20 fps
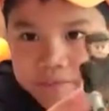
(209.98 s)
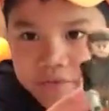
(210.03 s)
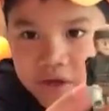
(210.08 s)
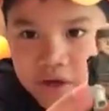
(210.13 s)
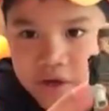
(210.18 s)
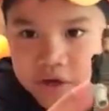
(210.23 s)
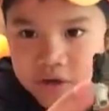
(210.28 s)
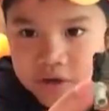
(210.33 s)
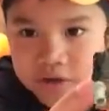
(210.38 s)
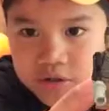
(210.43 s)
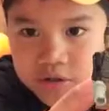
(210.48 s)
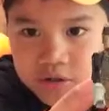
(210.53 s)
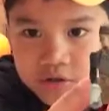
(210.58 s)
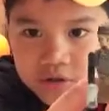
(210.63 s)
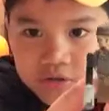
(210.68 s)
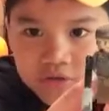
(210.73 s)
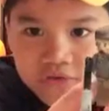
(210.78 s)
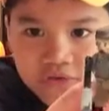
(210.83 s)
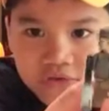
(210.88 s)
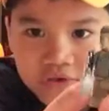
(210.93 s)

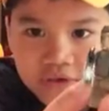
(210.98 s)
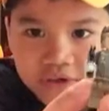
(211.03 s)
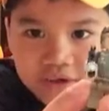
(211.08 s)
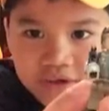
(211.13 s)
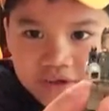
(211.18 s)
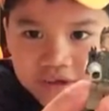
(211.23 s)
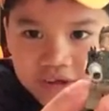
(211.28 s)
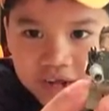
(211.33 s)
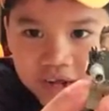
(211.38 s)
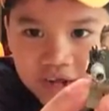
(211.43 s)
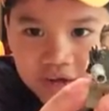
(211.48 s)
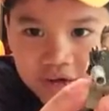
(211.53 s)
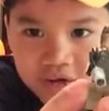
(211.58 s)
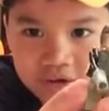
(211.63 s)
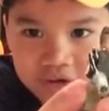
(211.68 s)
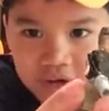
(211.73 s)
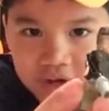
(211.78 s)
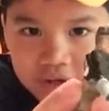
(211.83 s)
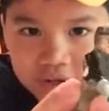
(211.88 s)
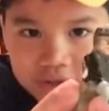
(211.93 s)
characters for this set are
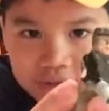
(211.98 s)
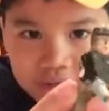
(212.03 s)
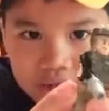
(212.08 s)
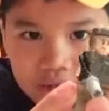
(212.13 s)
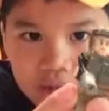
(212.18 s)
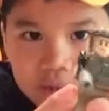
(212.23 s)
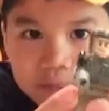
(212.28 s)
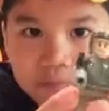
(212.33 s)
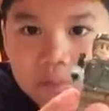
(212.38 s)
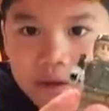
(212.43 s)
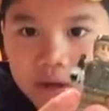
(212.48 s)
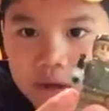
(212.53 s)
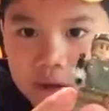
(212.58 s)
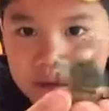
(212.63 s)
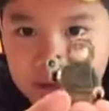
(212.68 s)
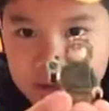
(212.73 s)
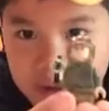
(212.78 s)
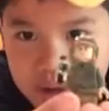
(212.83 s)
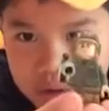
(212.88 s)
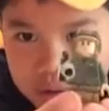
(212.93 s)
not named.
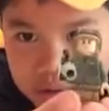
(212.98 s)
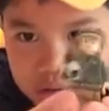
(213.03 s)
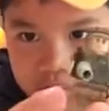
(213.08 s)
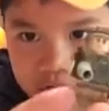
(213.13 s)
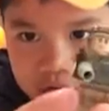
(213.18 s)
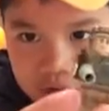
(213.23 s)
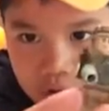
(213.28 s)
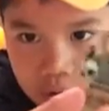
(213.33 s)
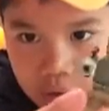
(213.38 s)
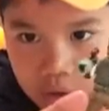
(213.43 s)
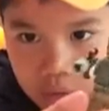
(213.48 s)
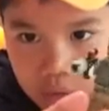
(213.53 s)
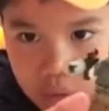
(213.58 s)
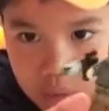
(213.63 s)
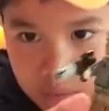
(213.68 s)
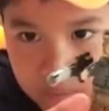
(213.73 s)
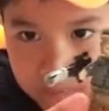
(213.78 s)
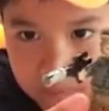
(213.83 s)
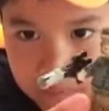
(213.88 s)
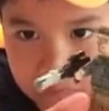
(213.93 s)

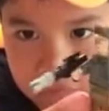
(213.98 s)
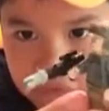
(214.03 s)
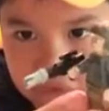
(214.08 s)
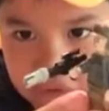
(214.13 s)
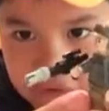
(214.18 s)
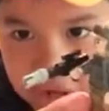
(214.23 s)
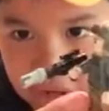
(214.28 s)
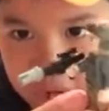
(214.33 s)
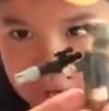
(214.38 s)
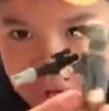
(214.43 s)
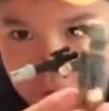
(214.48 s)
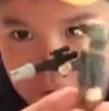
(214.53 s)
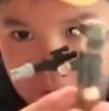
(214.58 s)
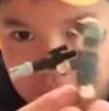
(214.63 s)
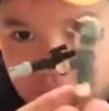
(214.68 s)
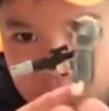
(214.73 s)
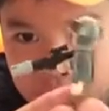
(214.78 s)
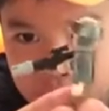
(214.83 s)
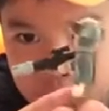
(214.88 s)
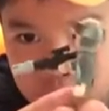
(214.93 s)
So you got a
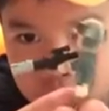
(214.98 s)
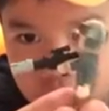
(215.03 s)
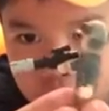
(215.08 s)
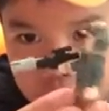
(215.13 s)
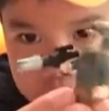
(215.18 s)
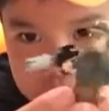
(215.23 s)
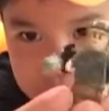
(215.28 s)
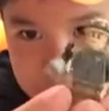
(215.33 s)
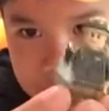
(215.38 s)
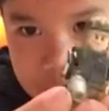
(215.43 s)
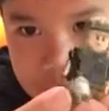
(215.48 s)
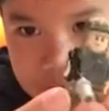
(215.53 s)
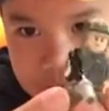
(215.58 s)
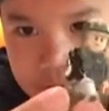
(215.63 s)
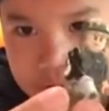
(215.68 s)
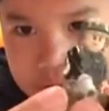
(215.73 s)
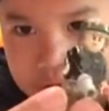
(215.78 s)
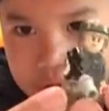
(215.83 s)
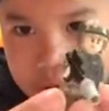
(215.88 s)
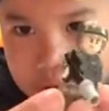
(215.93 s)
Rebel Trooper.
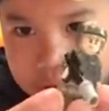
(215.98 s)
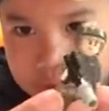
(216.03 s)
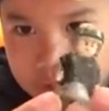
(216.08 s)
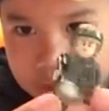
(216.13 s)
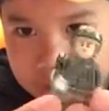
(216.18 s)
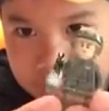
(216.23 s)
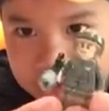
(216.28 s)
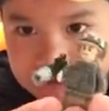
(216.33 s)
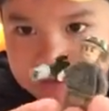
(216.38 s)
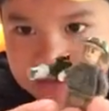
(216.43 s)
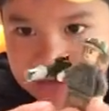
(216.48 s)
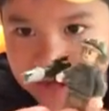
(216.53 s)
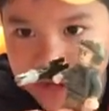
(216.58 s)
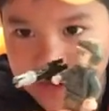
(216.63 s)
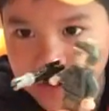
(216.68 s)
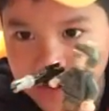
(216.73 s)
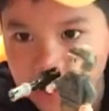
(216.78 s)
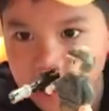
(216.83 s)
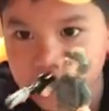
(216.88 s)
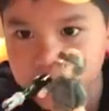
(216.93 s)
He's
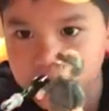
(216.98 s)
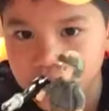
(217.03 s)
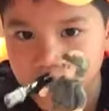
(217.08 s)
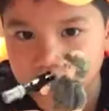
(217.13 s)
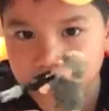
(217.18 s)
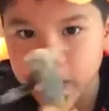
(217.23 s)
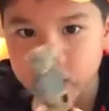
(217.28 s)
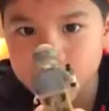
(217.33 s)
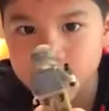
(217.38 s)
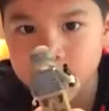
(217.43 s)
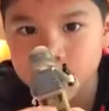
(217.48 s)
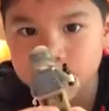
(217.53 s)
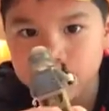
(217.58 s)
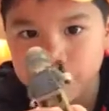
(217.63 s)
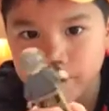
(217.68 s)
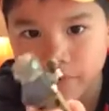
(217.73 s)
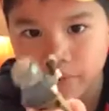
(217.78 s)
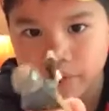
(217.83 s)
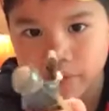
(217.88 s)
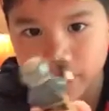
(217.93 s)
got a gray
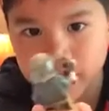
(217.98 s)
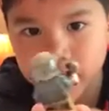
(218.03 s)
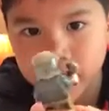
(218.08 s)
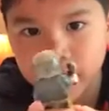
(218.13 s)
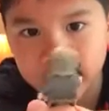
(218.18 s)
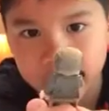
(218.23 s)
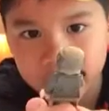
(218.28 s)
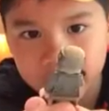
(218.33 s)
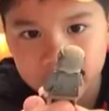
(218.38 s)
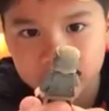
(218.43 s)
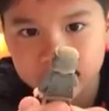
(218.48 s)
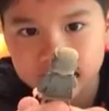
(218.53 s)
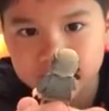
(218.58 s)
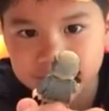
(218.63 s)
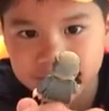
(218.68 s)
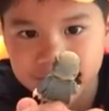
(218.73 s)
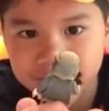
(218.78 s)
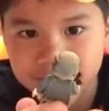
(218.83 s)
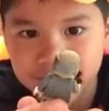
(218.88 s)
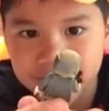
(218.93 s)
and
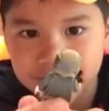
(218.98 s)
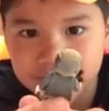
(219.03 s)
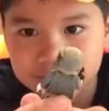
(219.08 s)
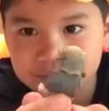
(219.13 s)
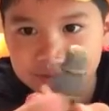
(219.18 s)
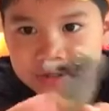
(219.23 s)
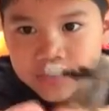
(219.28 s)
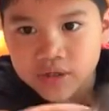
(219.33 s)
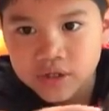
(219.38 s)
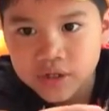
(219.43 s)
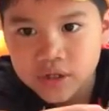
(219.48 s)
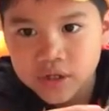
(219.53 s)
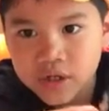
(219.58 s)
tan